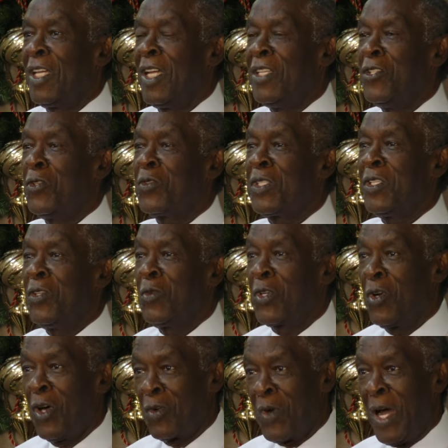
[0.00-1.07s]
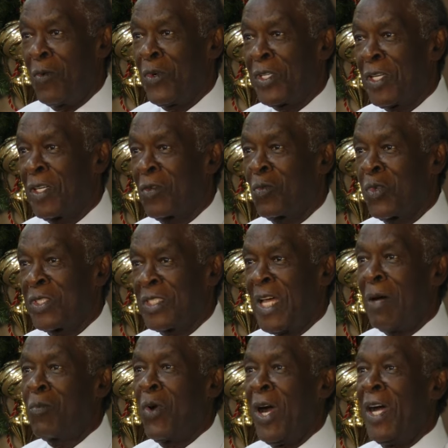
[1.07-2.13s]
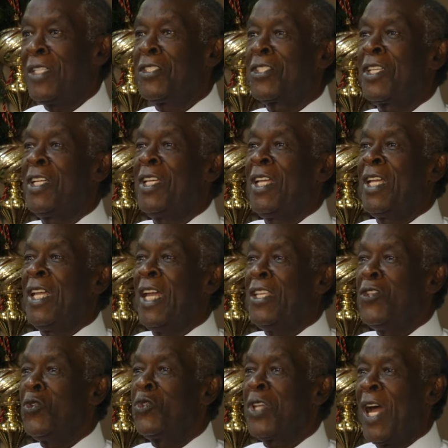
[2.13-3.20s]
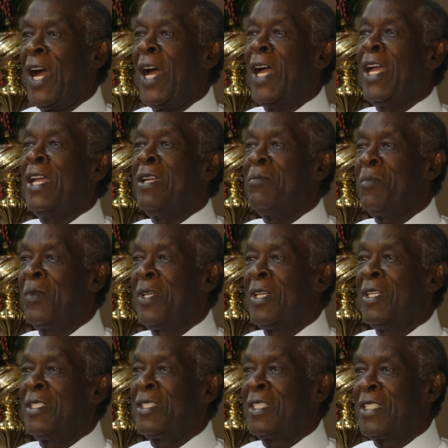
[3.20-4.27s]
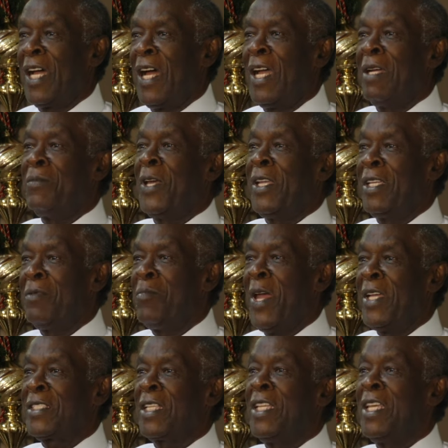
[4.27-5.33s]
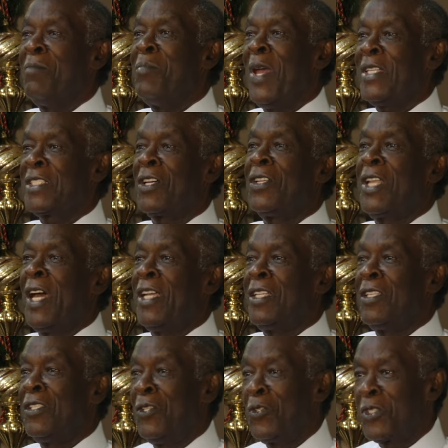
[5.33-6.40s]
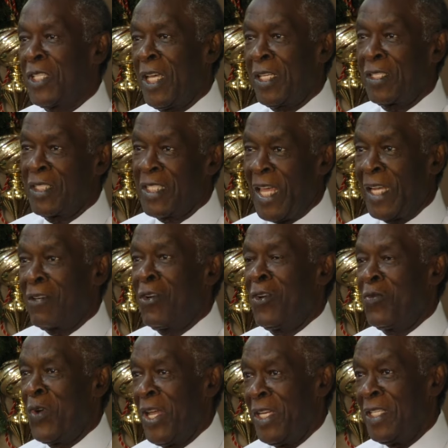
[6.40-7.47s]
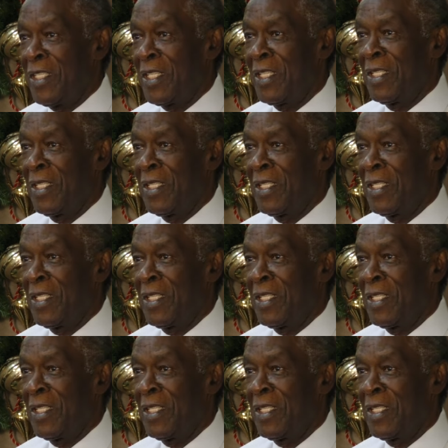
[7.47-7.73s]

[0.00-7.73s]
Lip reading: And you go around with a stopwatch, and you time the time that it makes. And then based on that, you set a salary rate.